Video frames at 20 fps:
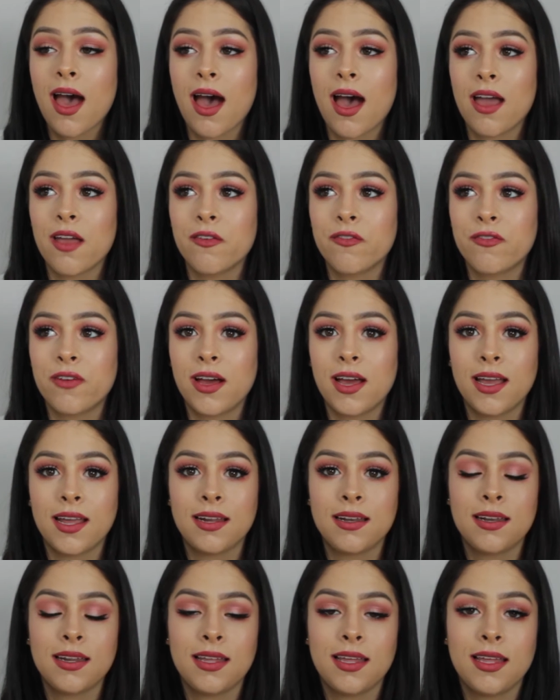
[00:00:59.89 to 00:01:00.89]
I
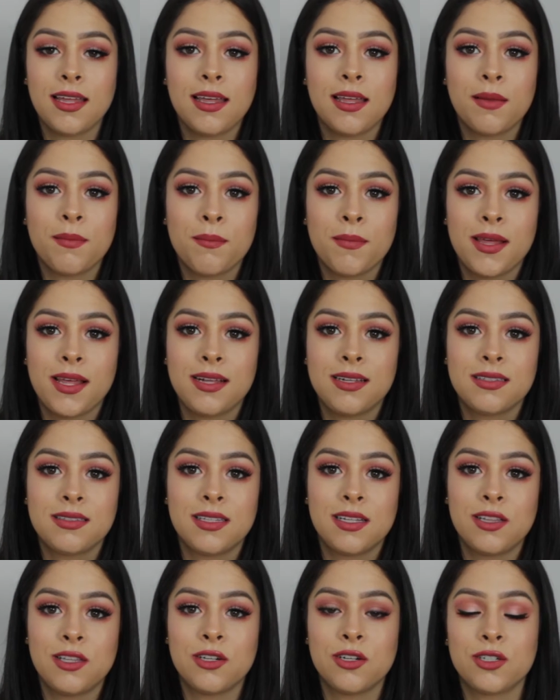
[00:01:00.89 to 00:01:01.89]
find it makes
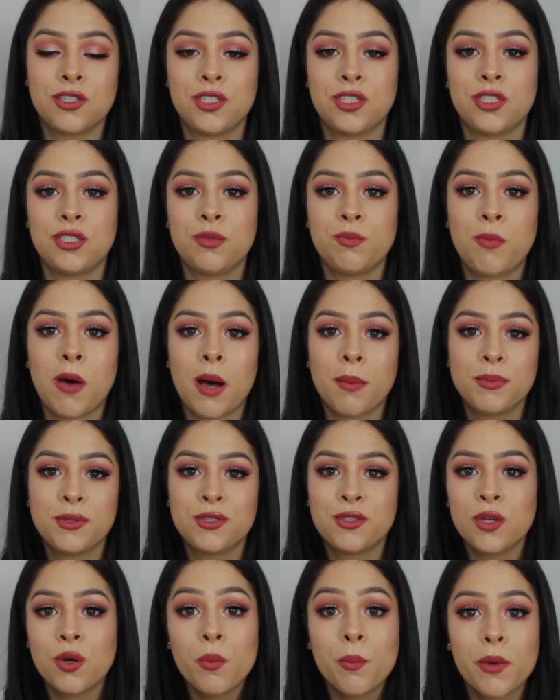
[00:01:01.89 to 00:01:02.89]
the look just pop
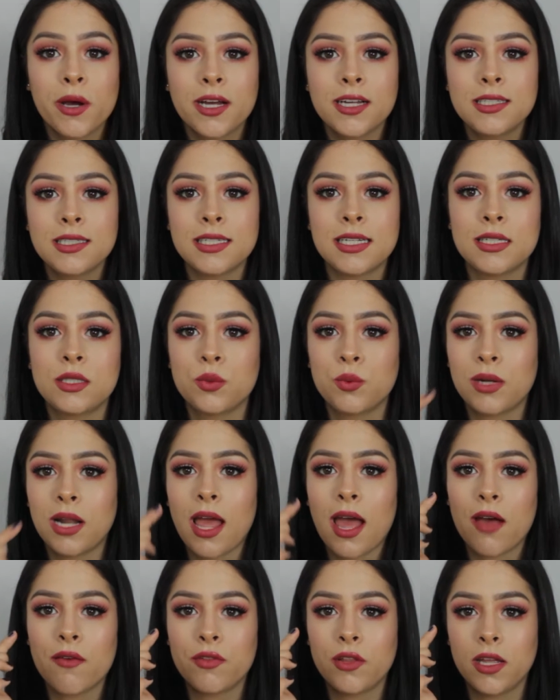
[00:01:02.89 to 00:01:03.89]
so much. It's what I have